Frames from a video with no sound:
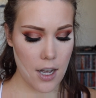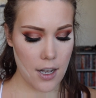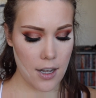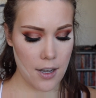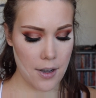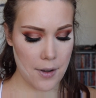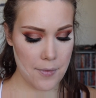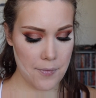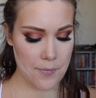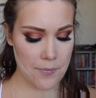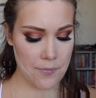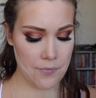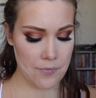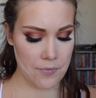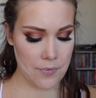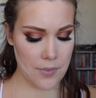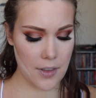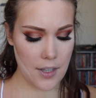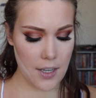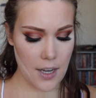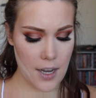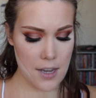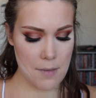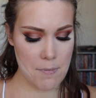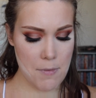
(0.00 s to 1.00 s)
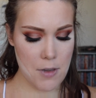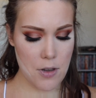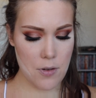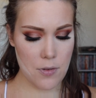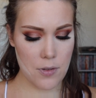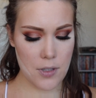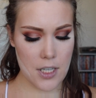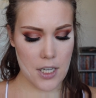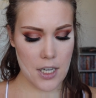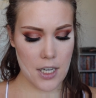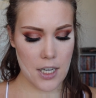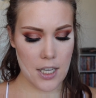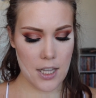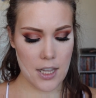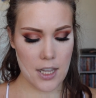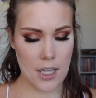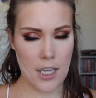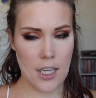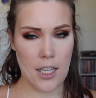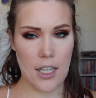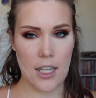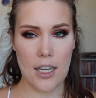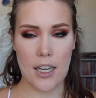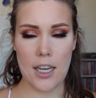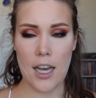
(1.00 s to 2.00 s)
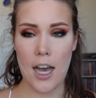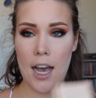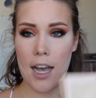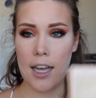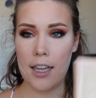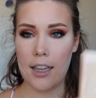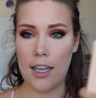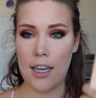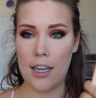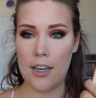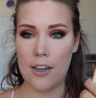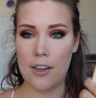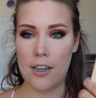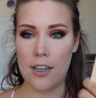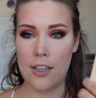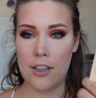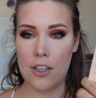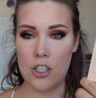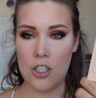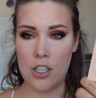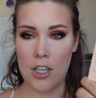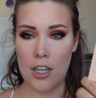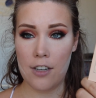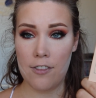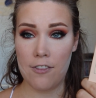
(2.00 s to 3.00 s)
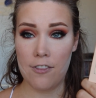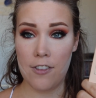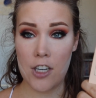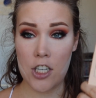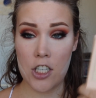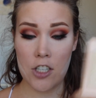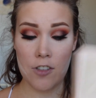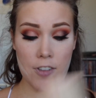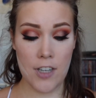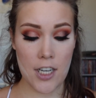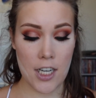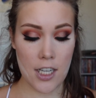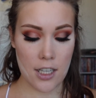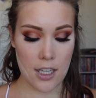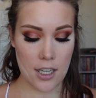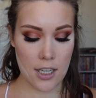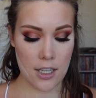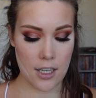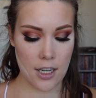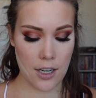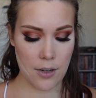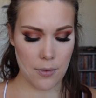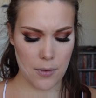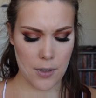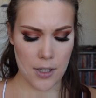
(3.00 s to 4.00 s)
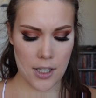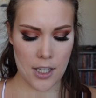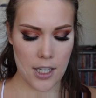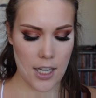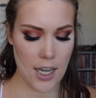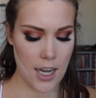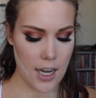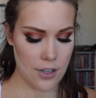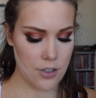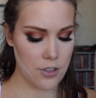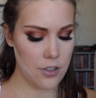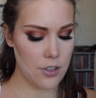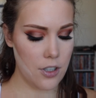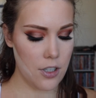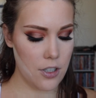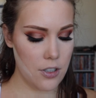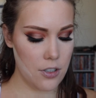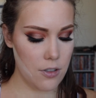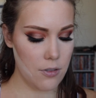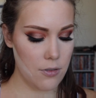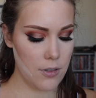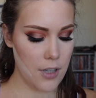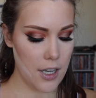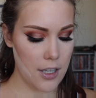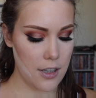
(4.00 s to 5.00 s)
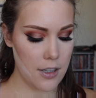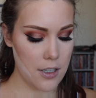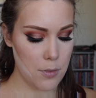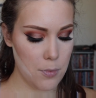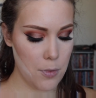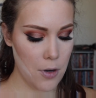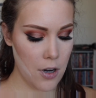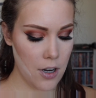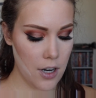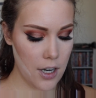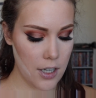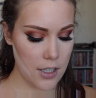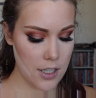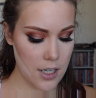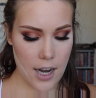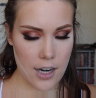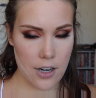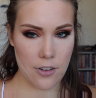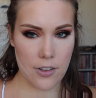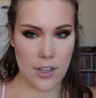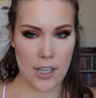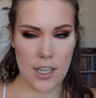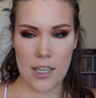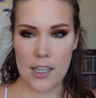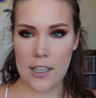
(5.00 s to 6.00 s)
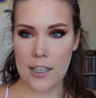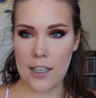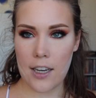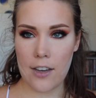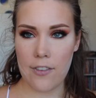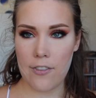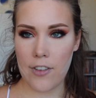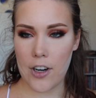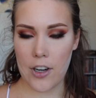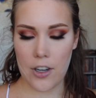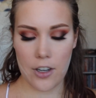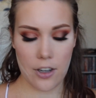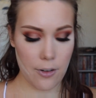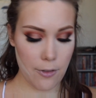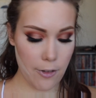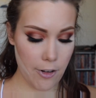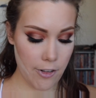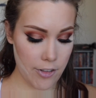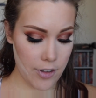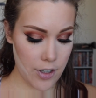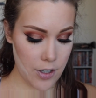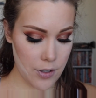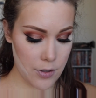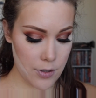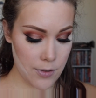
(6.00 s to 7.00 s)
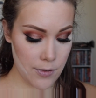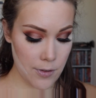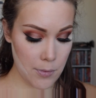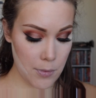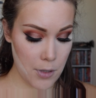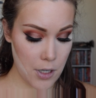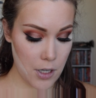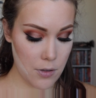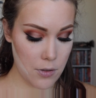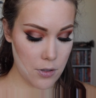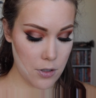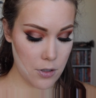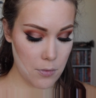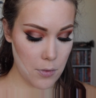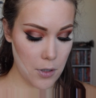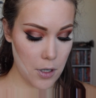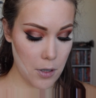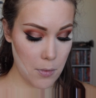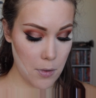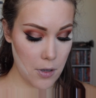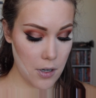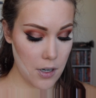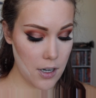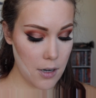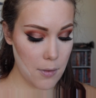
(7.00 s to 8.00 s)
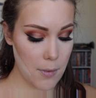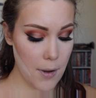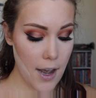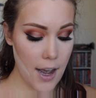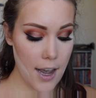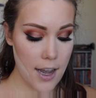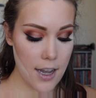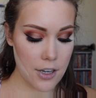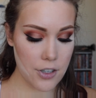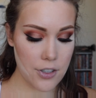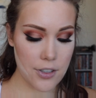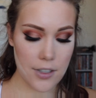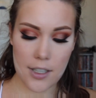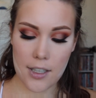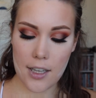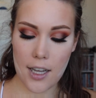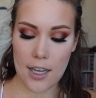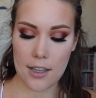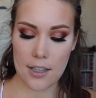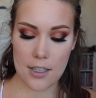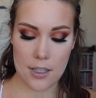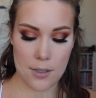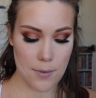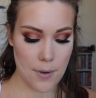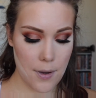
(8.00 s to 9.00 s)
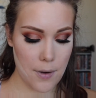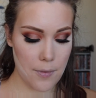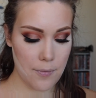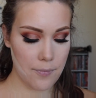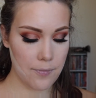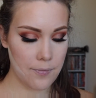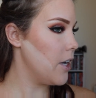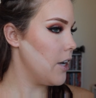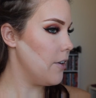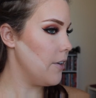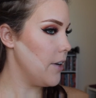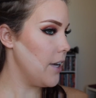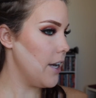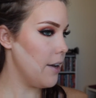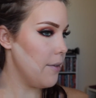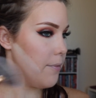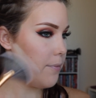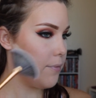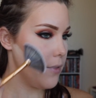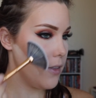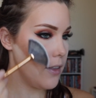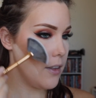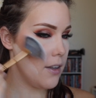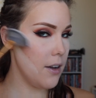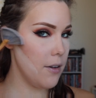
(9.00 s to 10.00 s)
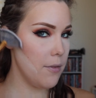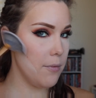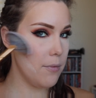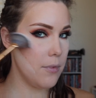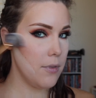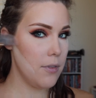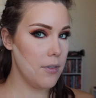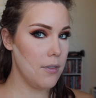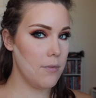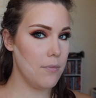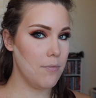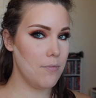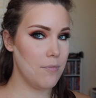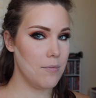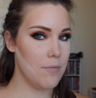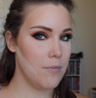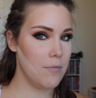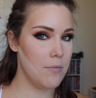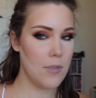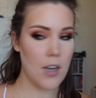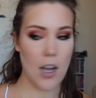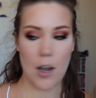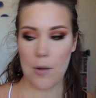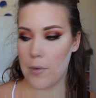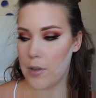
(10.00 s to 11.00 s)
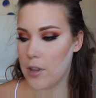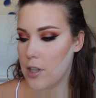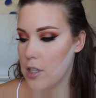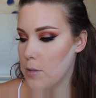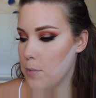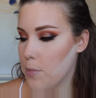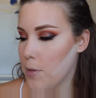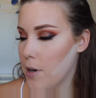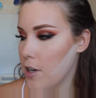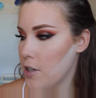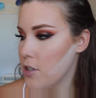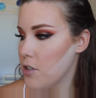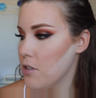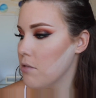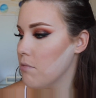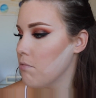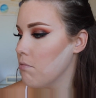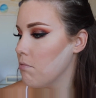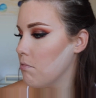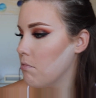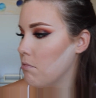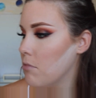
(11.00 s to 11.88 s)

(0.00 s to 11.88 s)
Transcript: I'm using the highlighter in the shade French Vanilla. I really actually do like this product. I know they didn't get very good reviews from the YouTube community, but I actually like this one. Oh yeah, no, not with this brush.